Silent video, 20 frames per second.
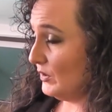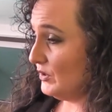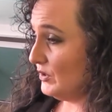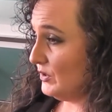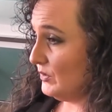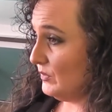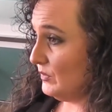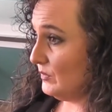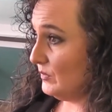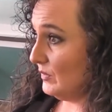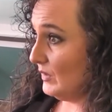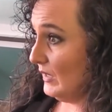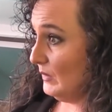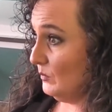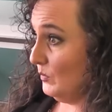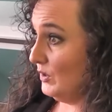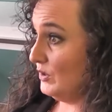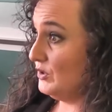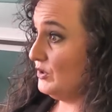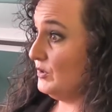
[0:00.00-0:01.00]
what
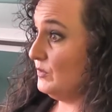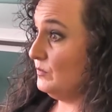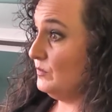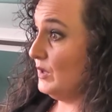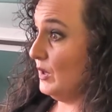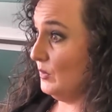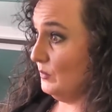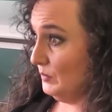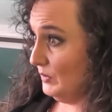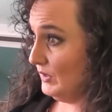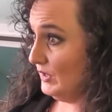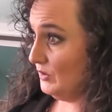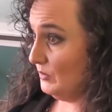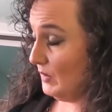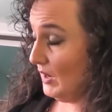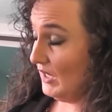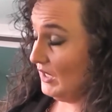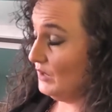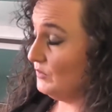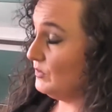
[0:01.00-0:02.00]
you don't put
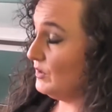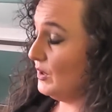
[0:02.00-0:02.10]
in your body.